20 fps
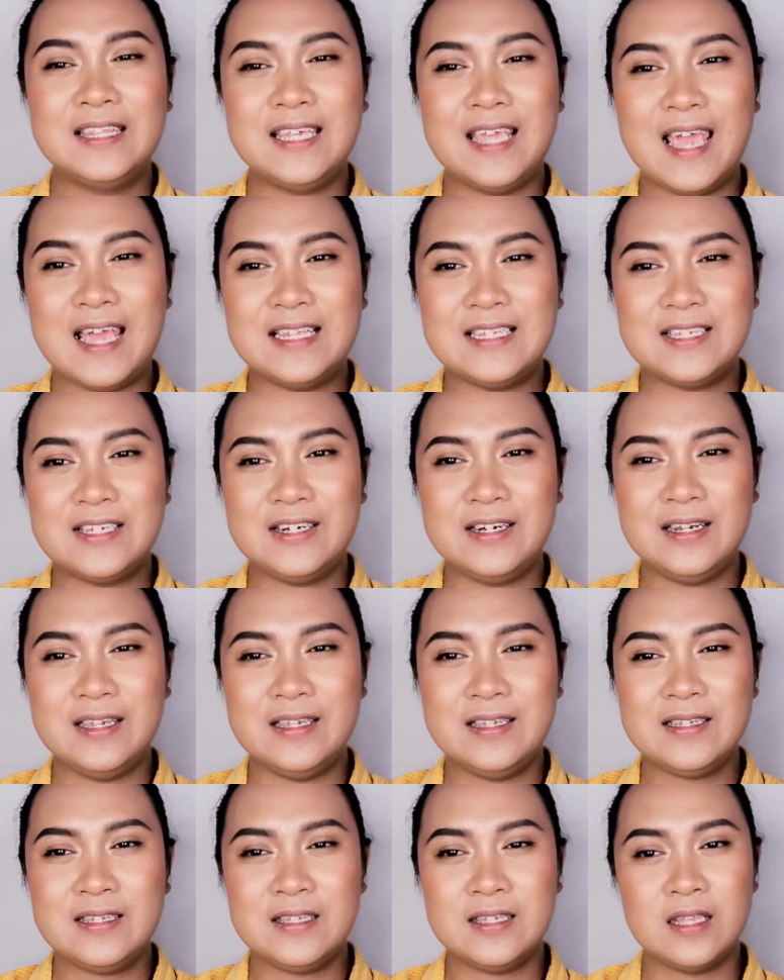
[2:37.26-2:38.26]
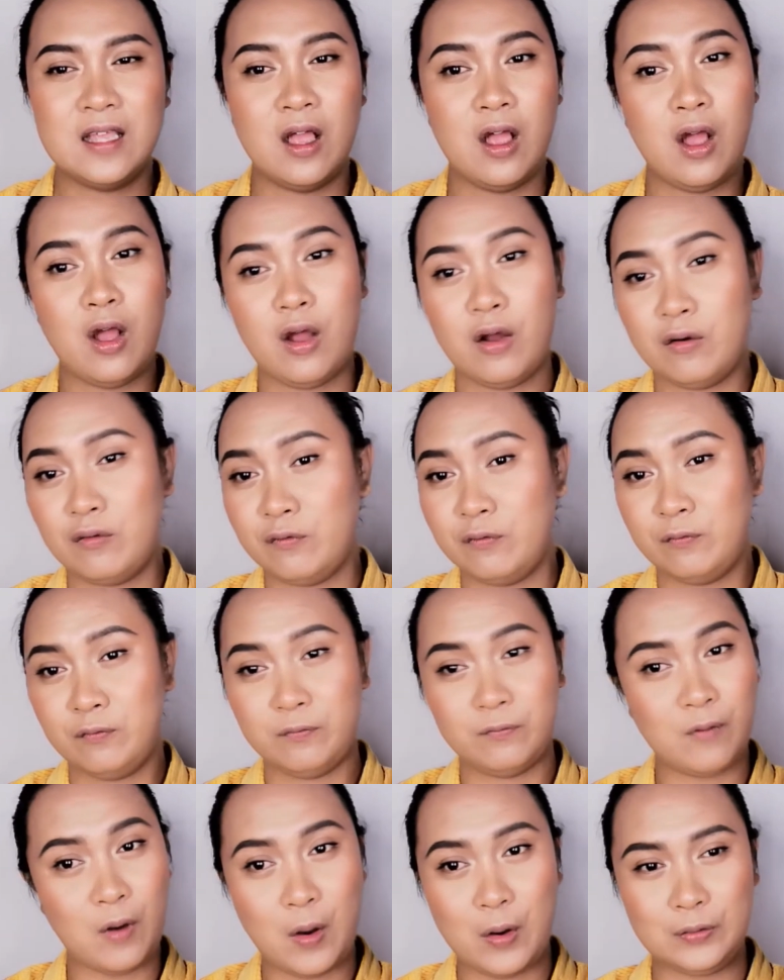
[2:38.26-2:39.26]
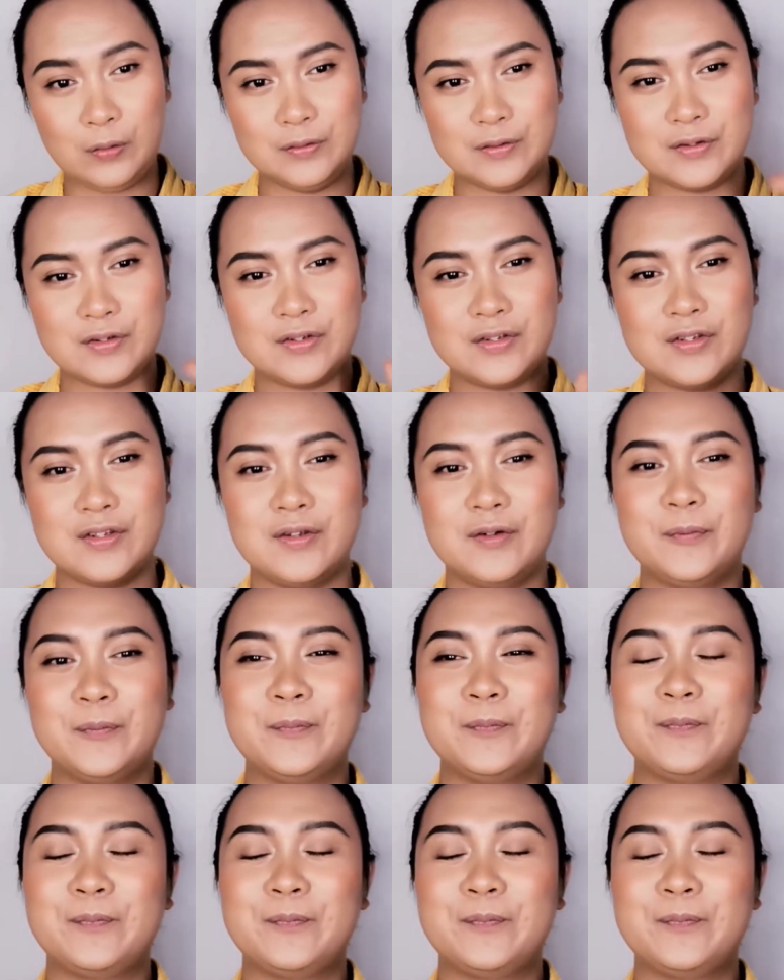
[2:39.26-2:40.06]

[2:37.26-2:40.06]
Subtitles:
The answer is false.